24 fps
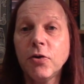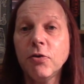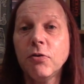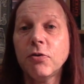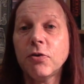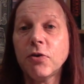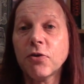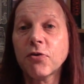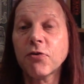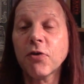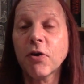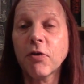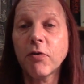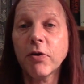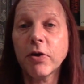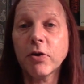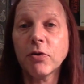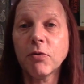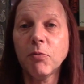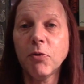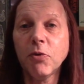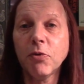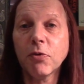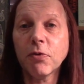the distillery
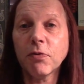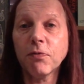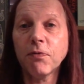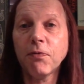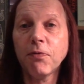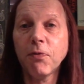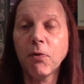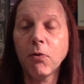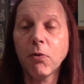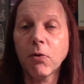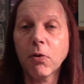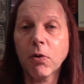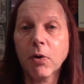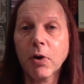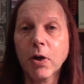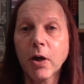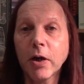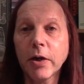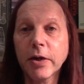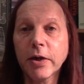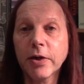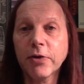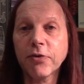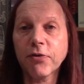and to Morgan for
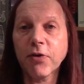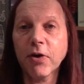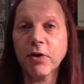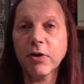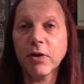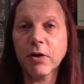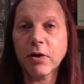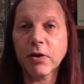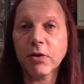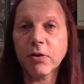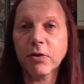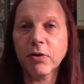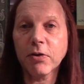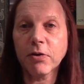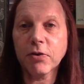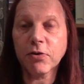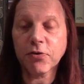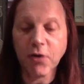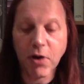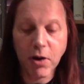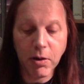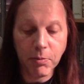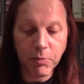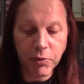kindly sending the
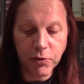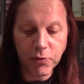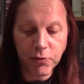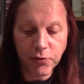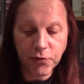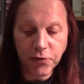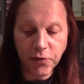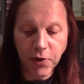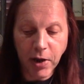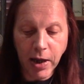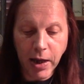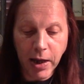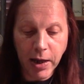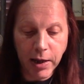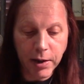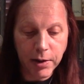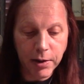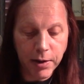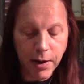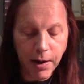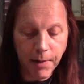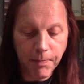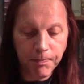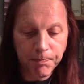samples.
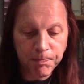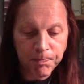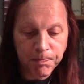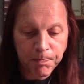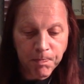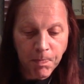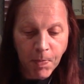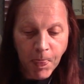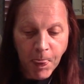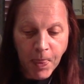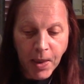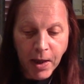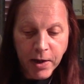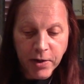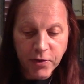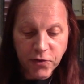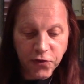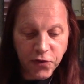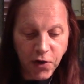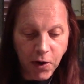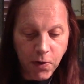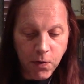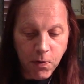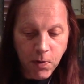And
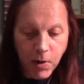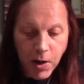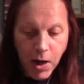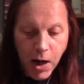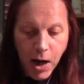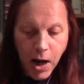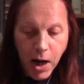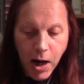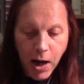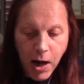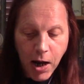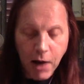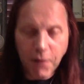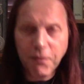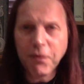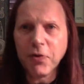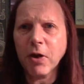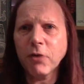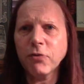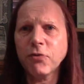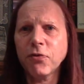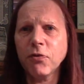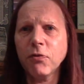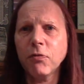so for
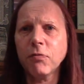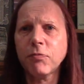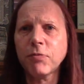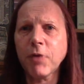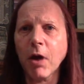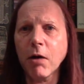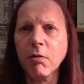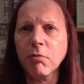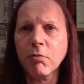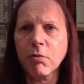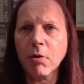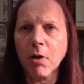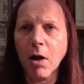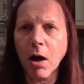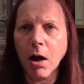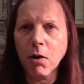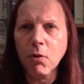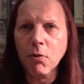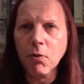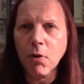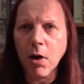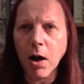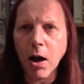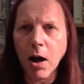those of you who don't
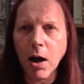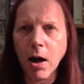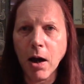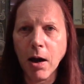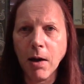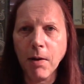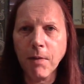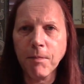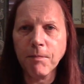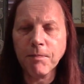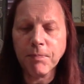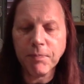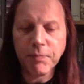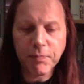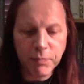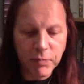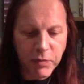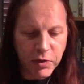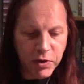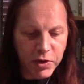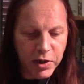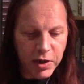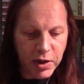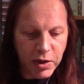know,
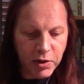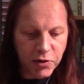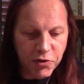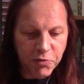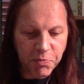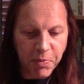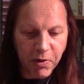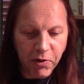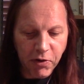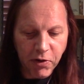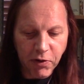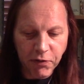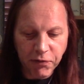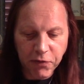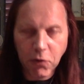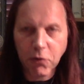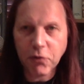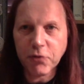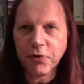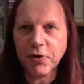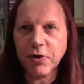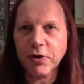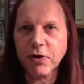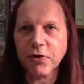the Spirit of
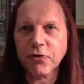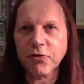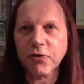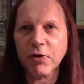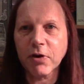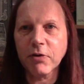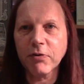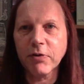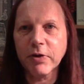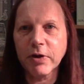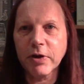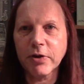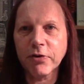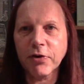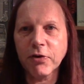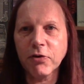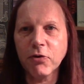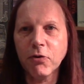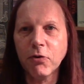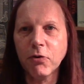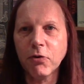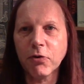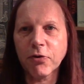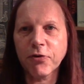Yorkshire Distillery is
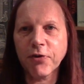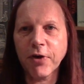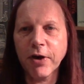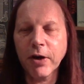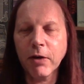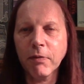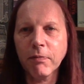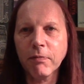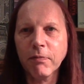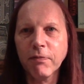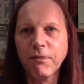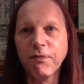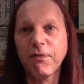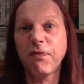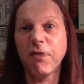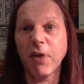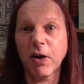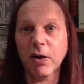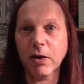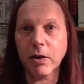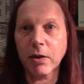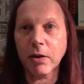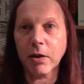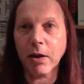in Yorkshire.
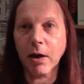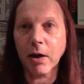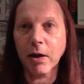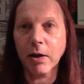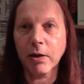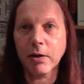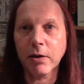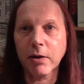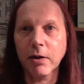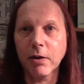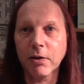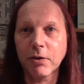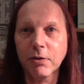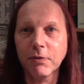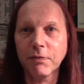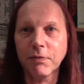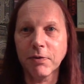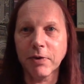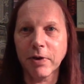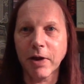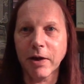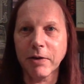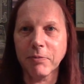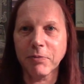Funny that, kind
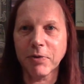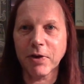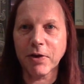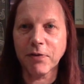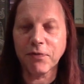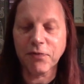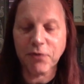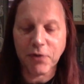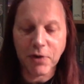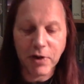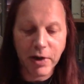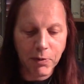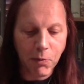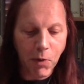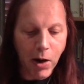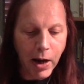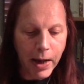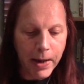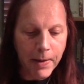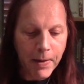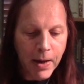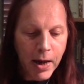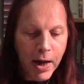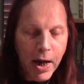of the name gives it
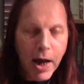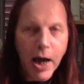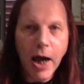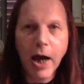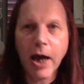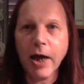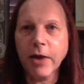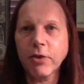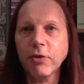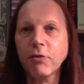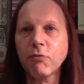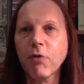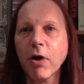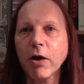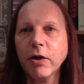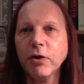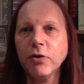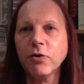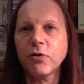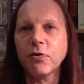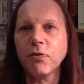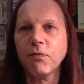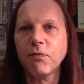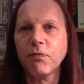away. And the
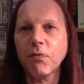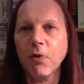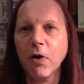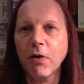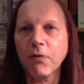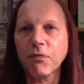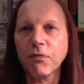range of